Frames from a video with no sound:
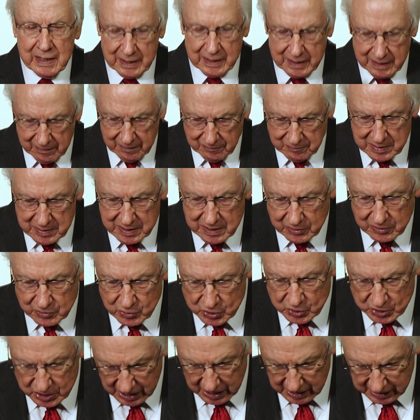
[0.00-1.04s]
Give me
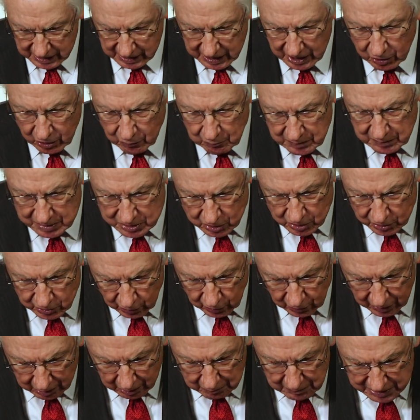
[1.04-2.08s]
understanding. Help me to
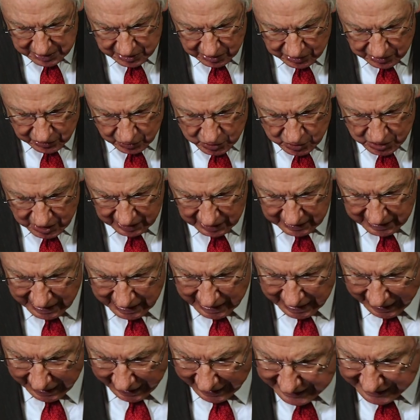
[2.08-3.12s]
know. Help me to understand.
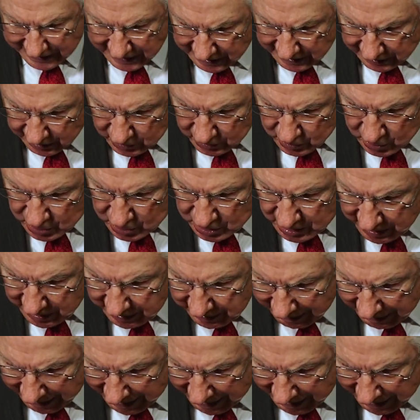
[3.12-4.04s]
I can't understand.